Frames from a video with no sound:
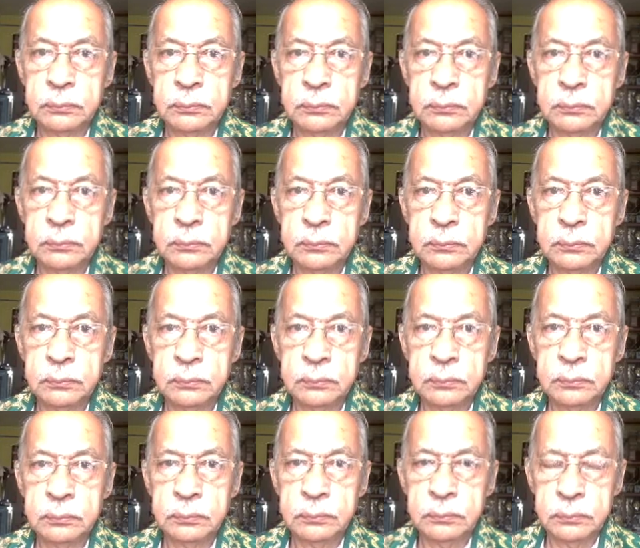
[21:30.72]

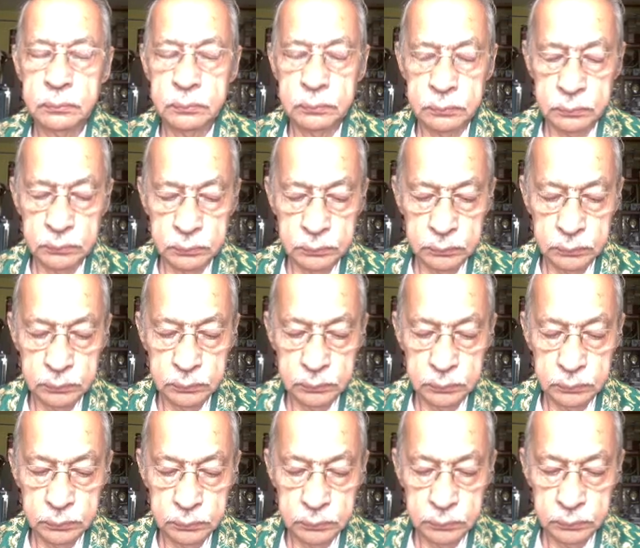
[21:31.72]

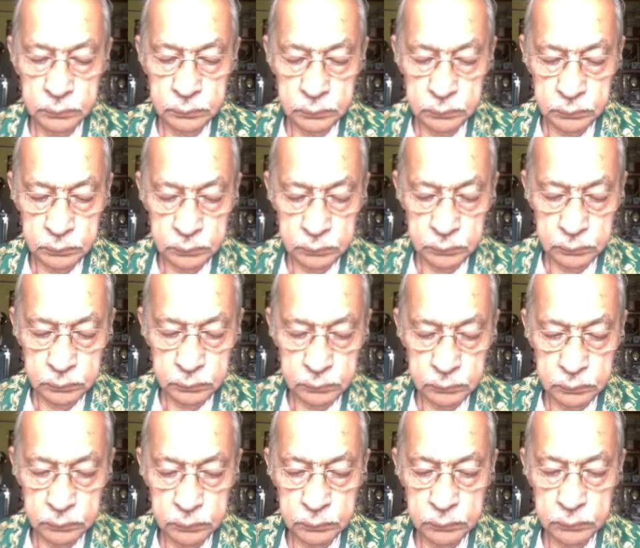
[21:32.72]

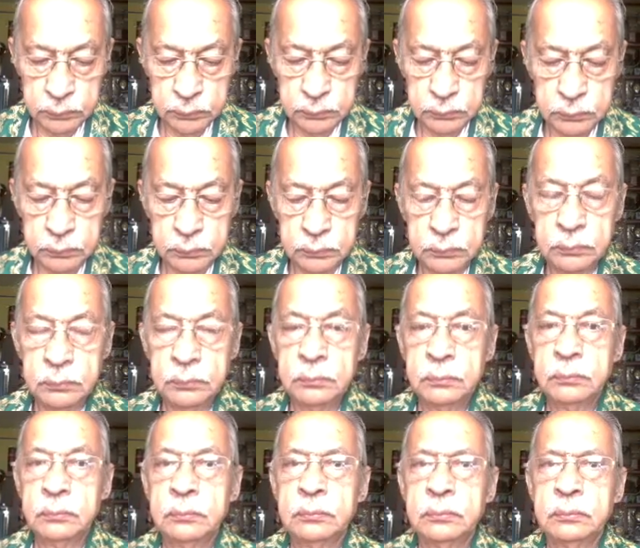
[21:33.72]

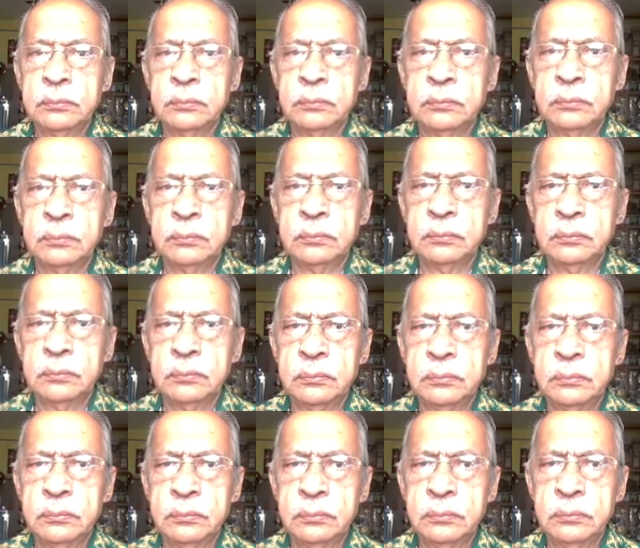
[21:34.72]

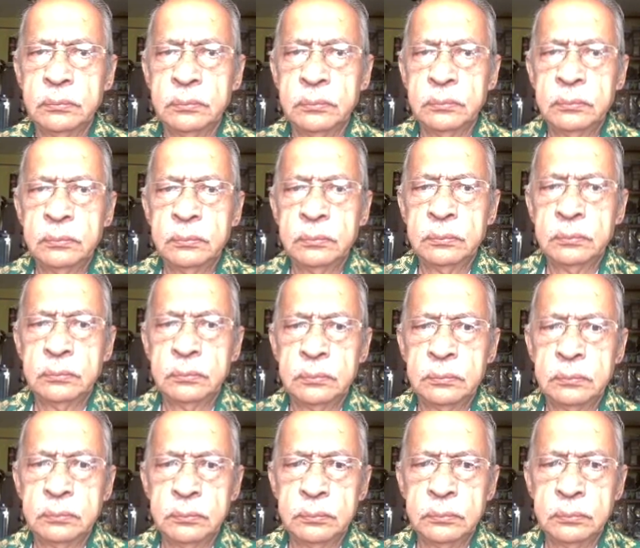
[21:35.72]

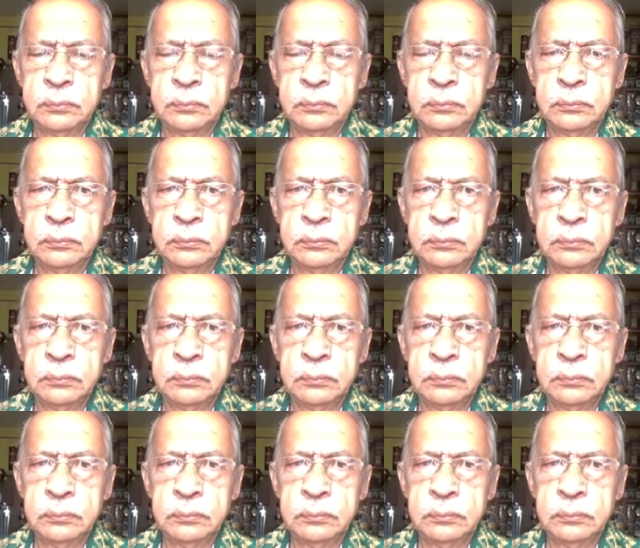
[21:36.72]
The person shown says nothing.